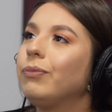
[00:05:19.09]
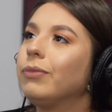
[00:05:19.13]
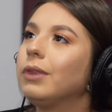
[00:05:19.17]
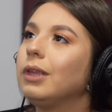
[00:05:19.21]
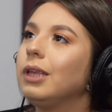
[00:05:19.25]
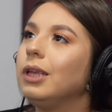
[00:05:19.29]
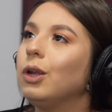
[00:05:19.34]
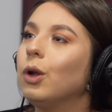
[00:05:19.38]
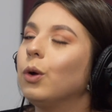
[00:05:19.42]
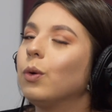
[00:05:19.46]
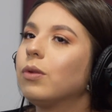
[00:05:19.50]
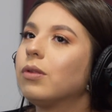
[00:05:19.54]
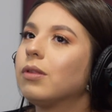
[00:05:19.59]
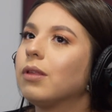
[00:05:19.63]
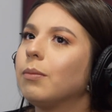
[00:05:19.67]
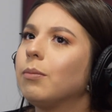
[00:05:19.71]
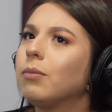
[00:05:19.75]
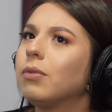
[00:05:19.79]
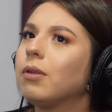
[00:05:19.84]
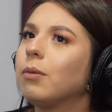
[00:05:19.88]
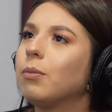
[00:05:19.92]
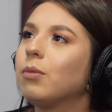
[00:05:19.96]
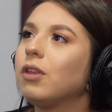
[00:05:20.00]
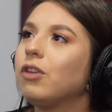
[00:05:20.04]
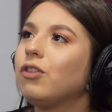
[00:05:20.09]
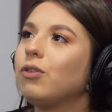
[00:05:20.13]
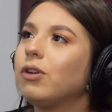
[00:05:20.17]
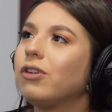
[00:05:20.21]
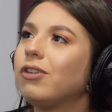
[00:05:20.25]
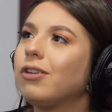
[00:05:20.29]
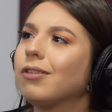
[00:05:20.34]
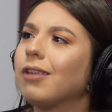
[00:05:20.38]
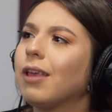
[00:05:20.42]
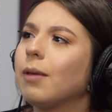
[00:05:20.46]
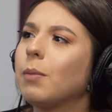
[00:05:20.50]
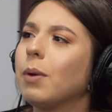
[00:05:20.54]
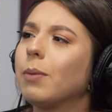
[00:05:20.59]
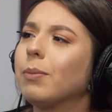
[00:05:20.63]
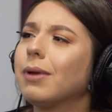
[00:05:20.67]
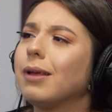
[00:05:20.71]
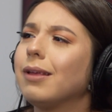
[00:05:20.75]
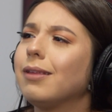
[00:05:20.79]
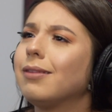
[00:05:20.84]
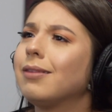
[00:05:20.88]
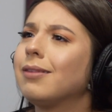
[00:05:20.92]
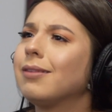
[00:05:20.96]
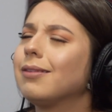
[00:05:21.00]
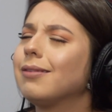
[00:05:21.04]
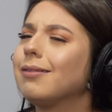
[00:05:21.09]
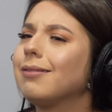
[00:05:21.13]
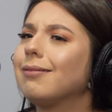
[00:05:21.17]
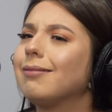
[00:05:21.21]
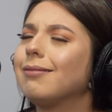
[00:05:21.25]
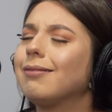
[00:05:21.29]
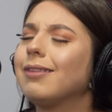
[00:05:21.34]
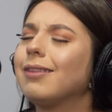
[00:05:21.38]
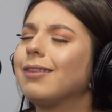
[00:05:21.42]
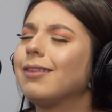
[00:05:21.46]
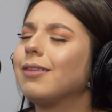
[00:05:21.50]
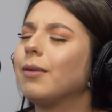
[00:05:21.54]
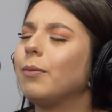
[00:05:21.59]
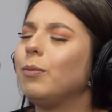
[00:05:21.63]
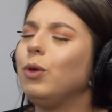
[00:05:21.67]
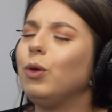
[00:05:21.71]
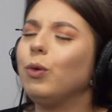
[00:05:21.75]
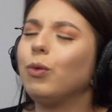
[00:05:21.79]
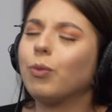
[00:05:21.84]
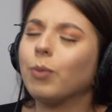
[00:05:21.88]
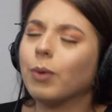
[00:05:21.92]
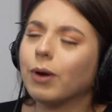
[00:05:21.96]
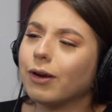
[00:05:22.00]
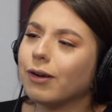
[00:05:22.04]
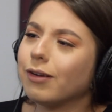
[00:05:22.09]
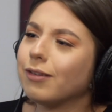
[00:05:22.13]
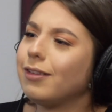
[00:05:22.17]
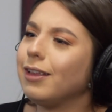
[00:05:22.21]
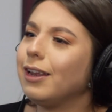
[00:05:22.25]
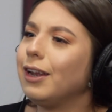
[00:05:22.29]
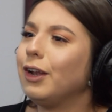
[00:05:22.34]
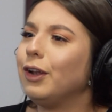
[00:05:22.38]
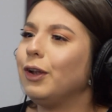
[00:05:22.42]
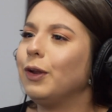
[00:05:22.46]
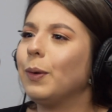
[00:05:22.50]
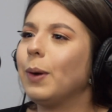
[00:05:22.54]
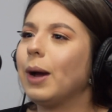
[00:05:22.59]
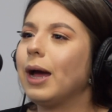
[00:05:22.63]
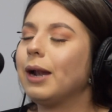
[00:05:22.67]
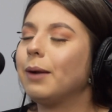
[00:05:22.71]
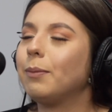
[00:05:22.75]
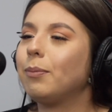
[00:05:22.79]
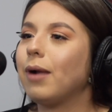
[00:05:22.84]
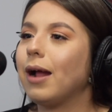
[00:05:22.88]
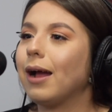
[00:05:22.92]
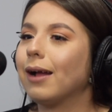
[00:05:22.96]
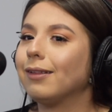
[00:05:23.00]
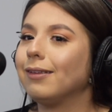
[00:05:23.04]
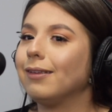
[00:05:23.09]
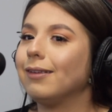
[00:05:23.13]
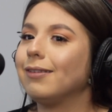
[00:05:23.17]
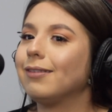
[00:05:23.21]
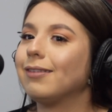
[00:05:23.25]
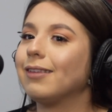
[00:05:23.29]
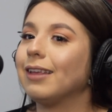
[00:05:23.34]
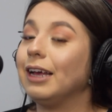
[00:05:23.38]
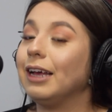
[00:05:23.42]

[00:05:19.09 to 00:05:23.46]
you know, some situations came up because some youth workers didn't know how to practice